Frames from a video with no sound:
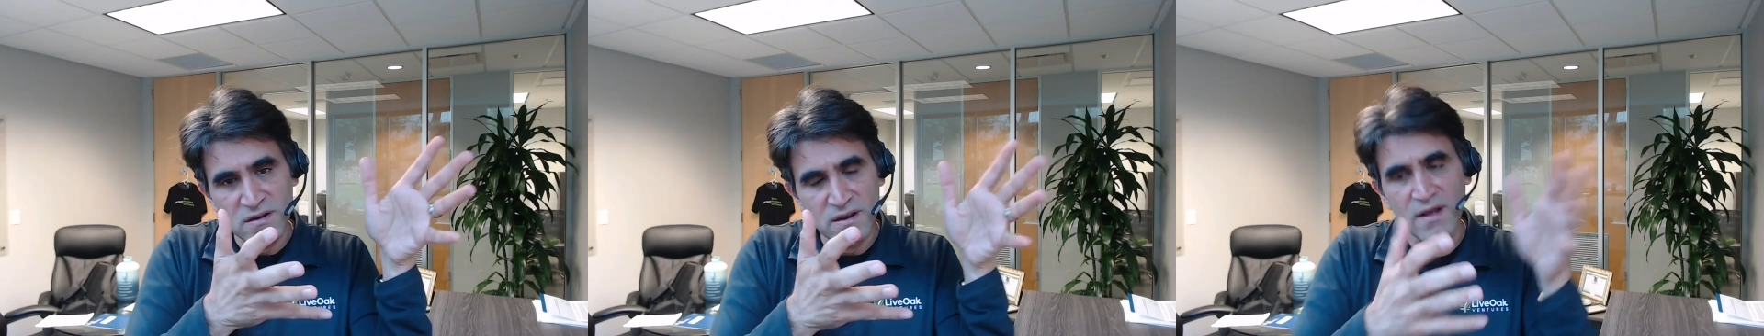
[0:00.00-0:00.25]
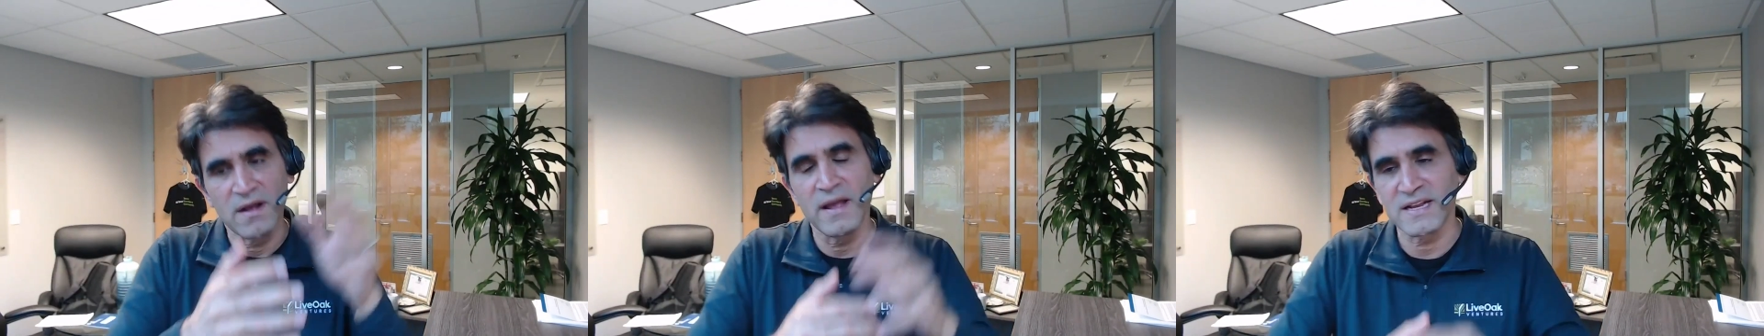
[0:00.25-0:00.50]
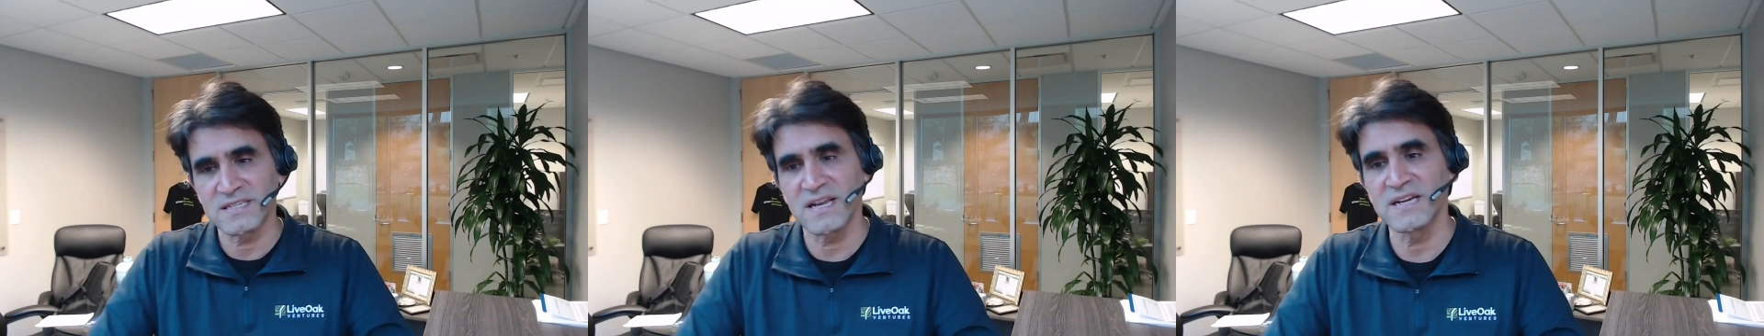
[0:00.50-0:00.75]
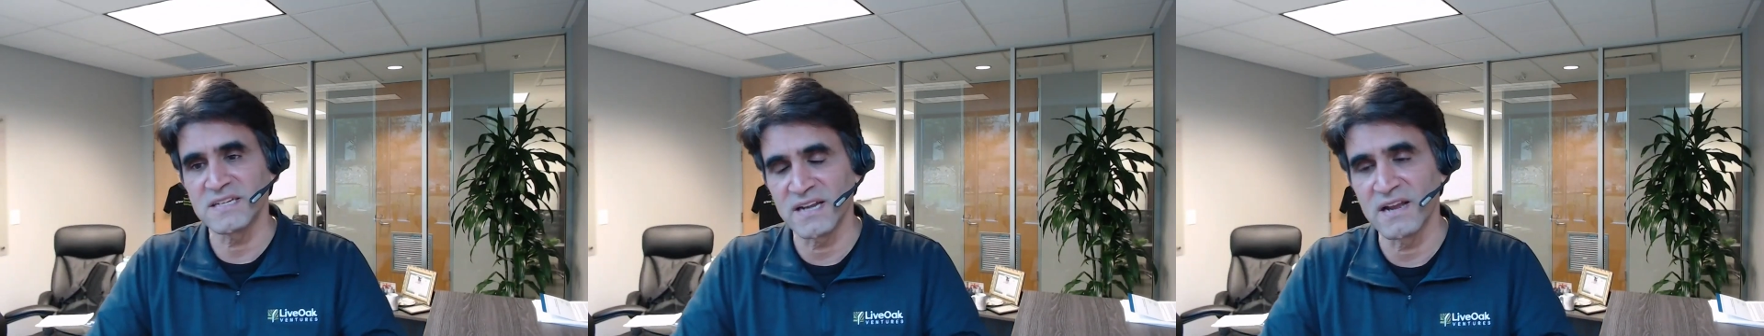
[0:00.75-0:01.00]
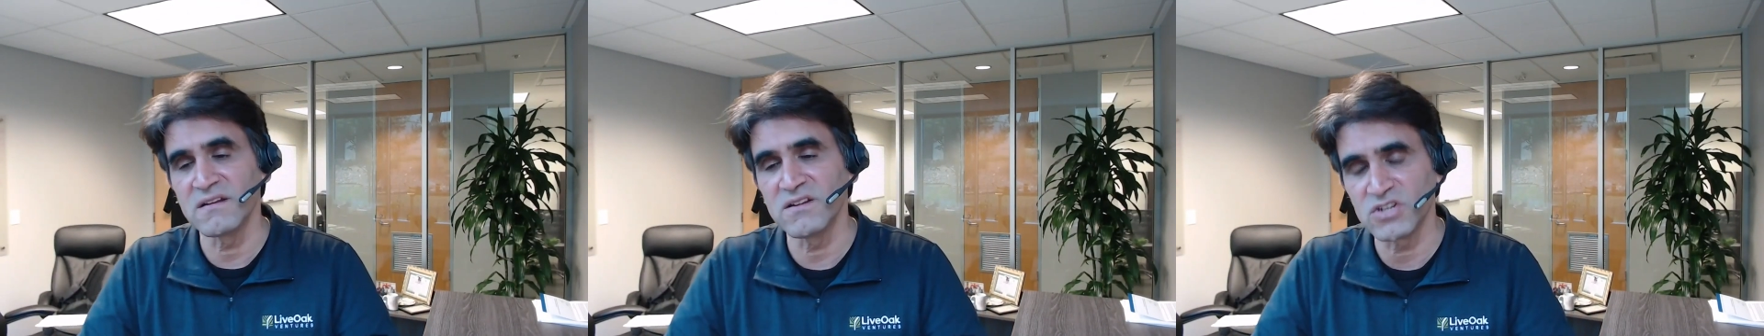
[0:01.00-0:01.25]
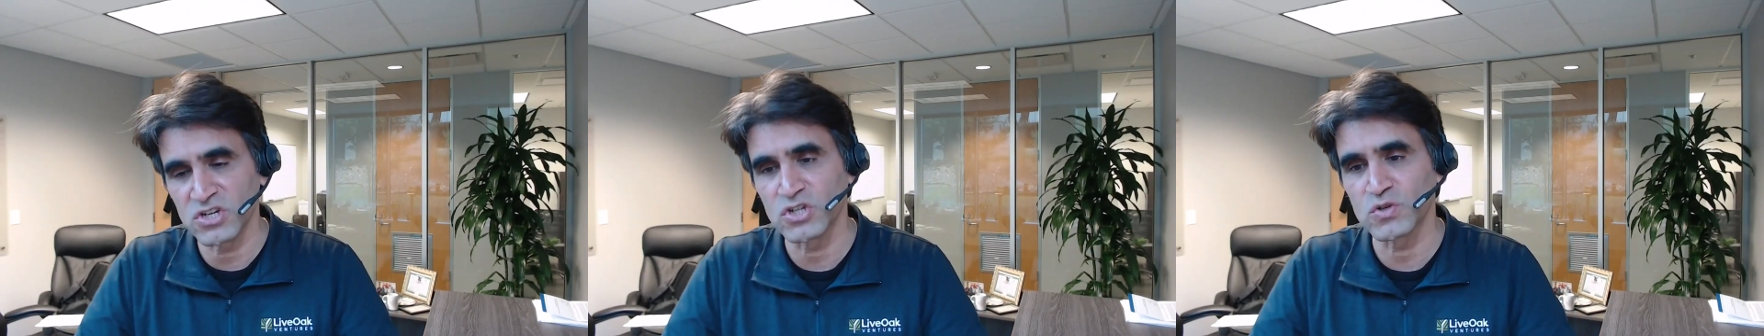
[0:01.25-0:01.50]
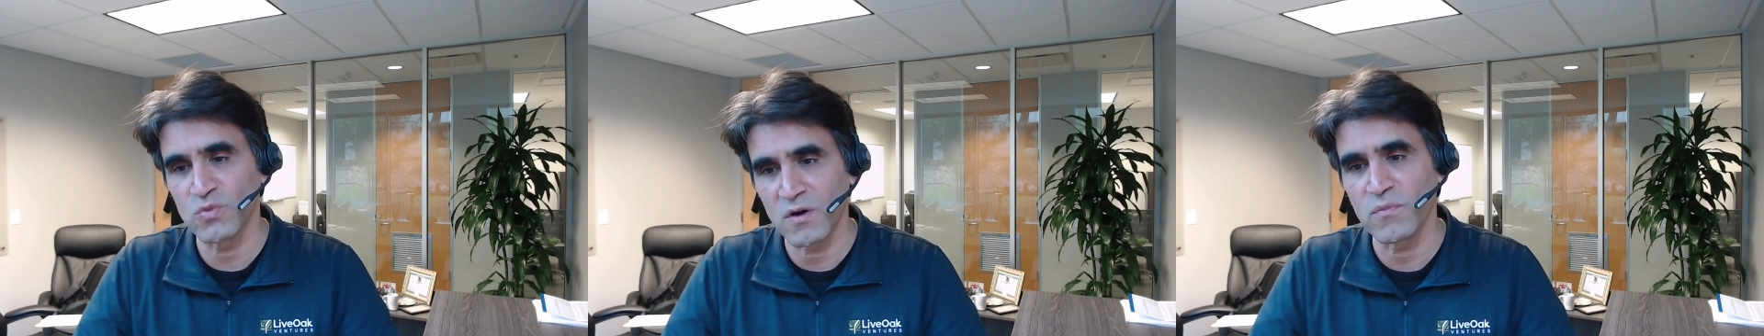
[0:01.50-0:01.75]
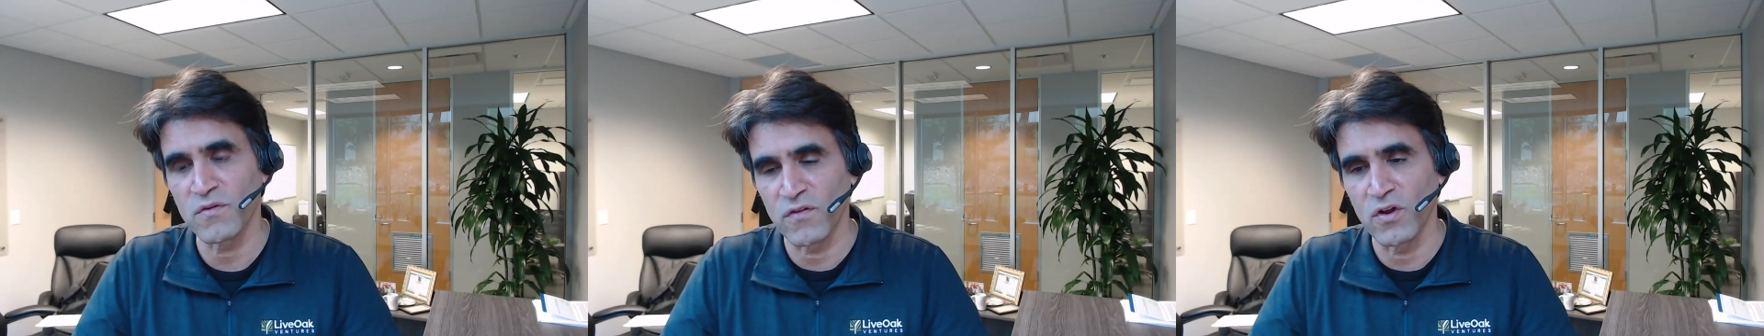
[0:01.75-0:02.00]
exciting additions to our
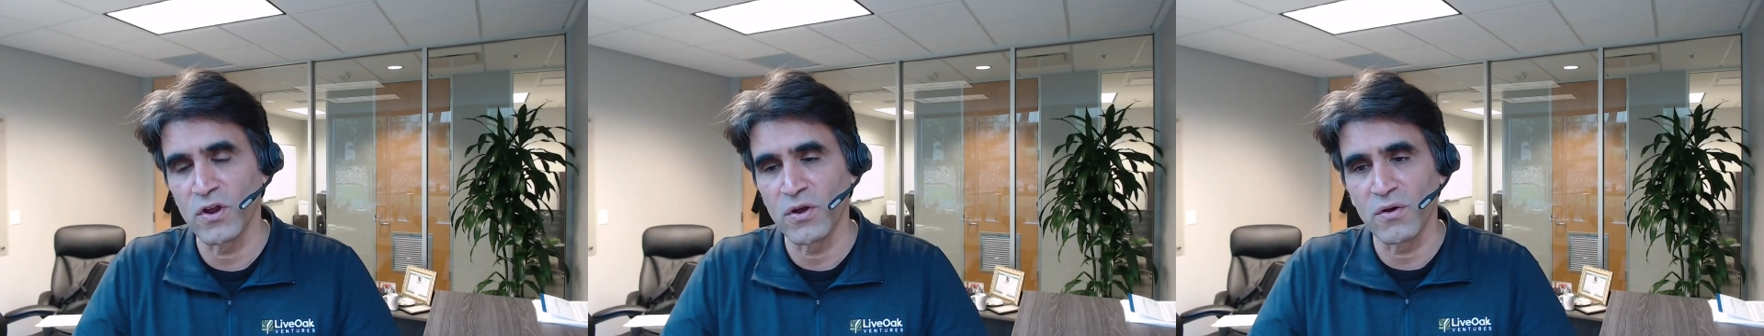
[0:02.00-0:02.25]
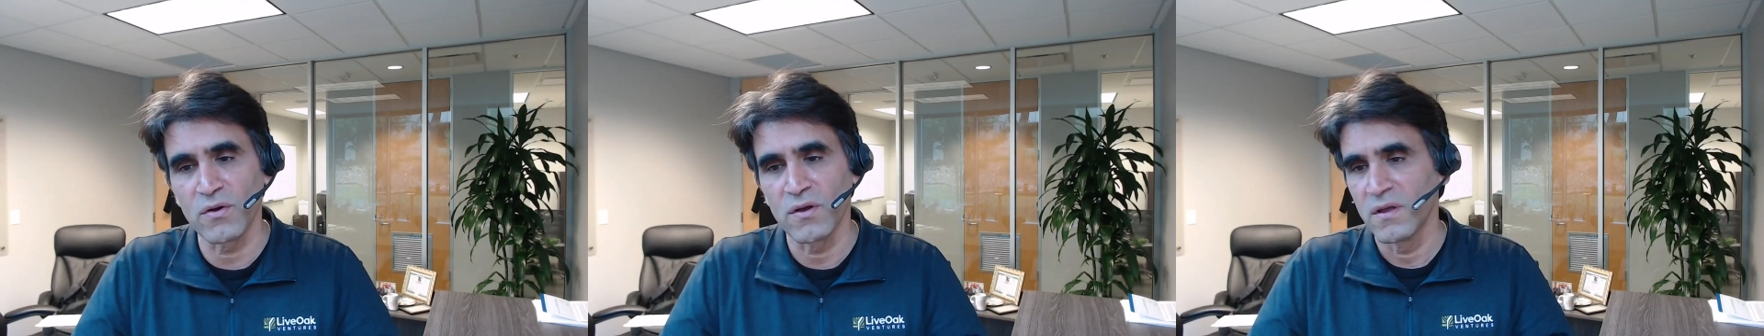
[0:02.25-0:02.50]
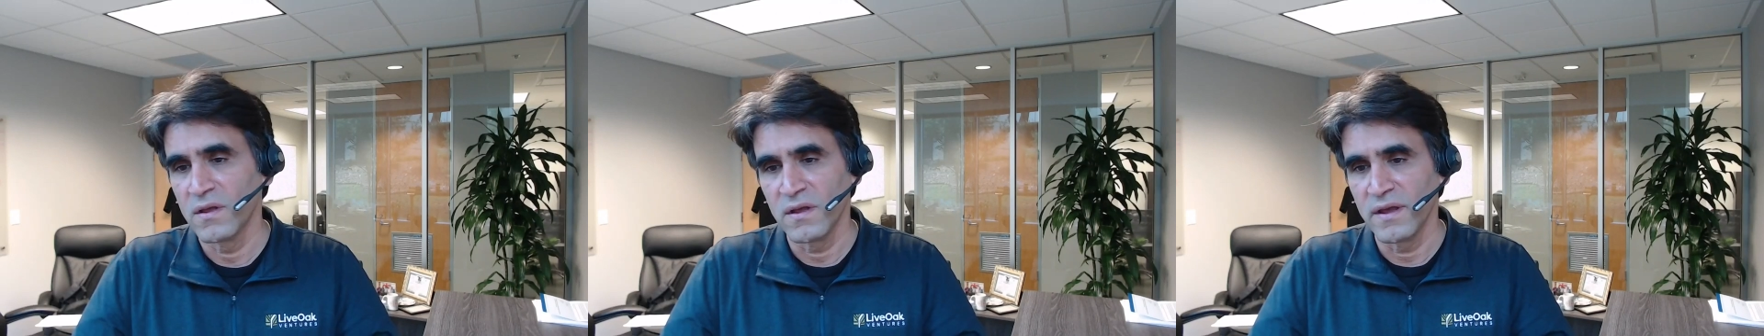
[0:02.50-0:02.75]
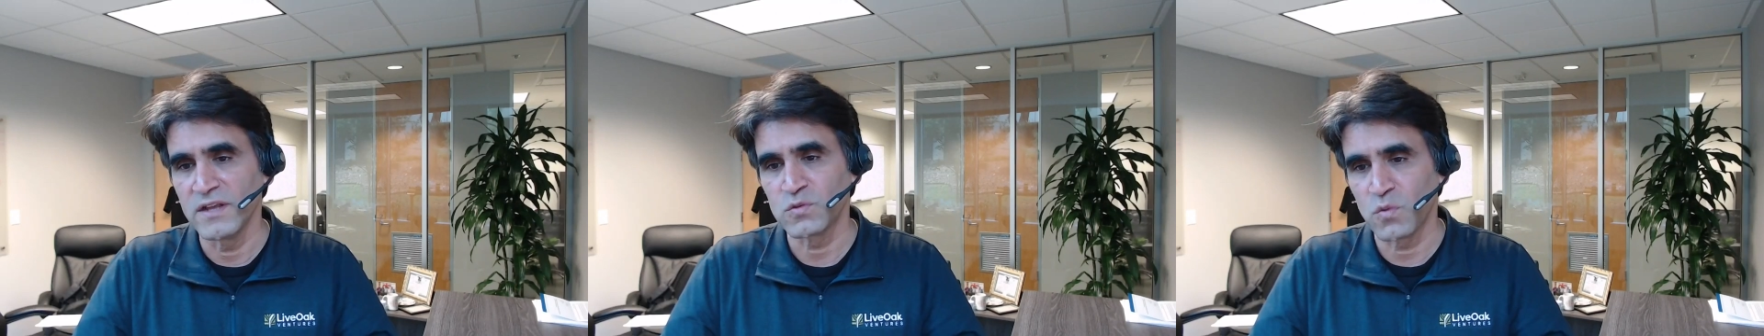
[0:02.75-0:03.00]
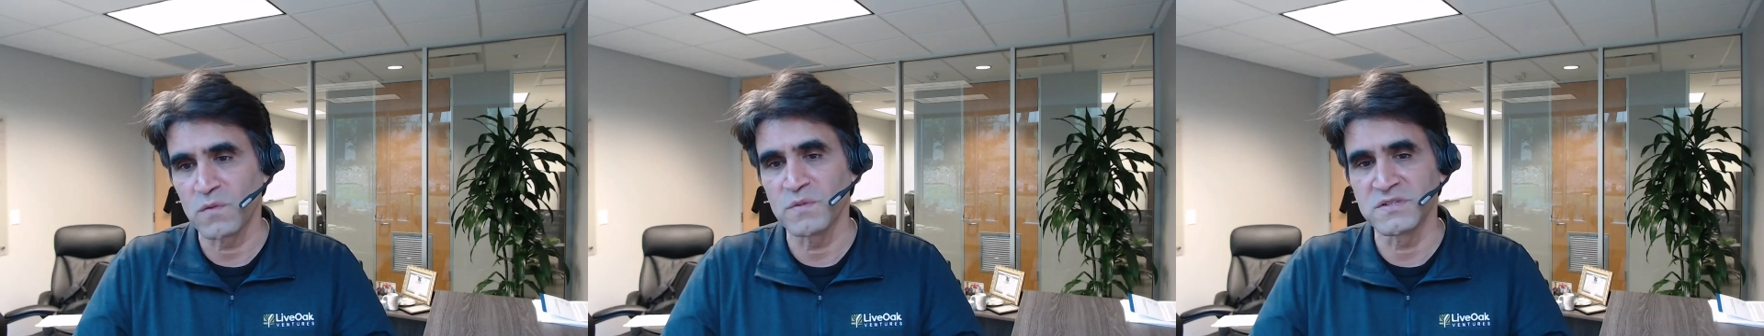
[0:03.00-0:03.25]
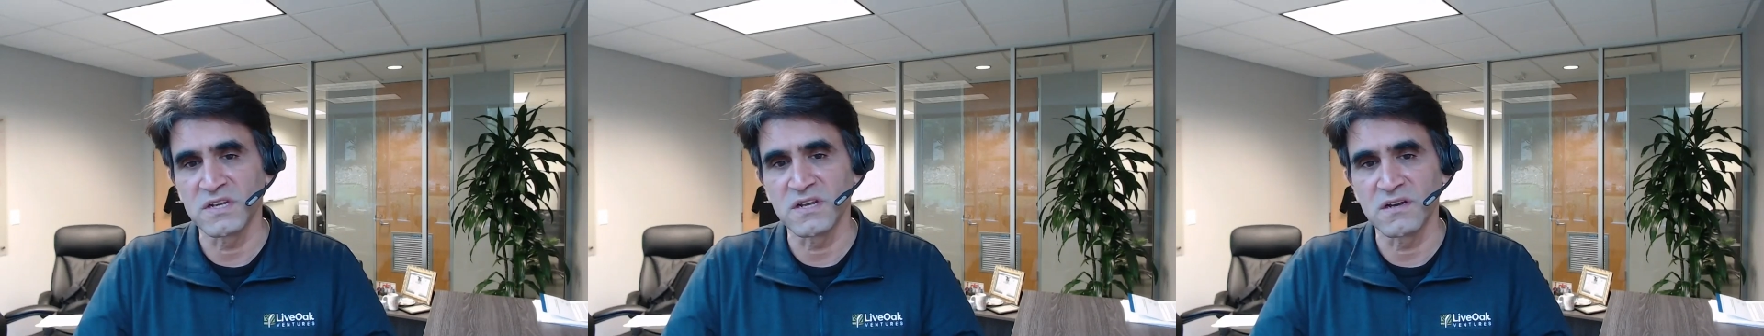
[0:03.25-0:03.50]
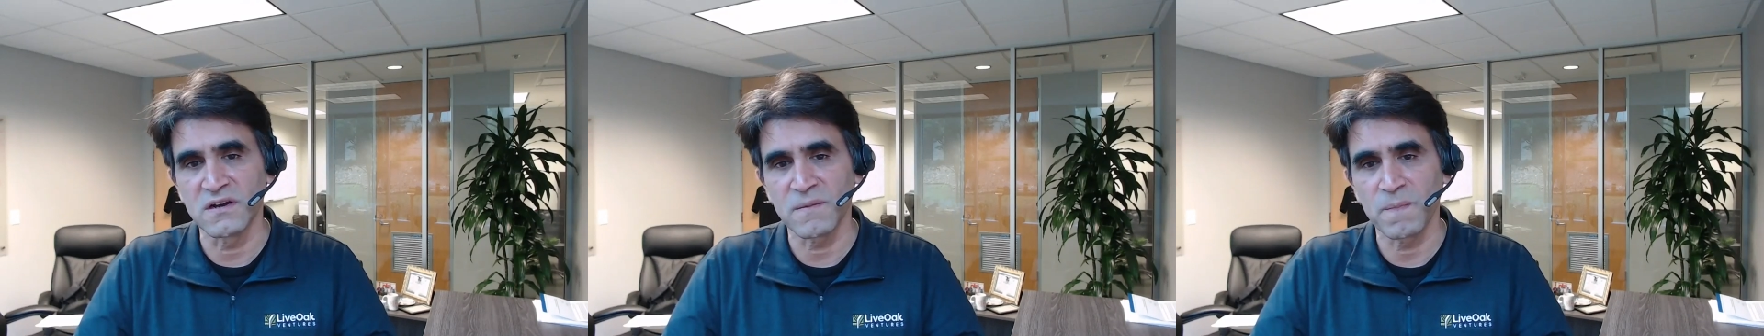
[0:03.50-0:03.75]
portfolio is what we see here.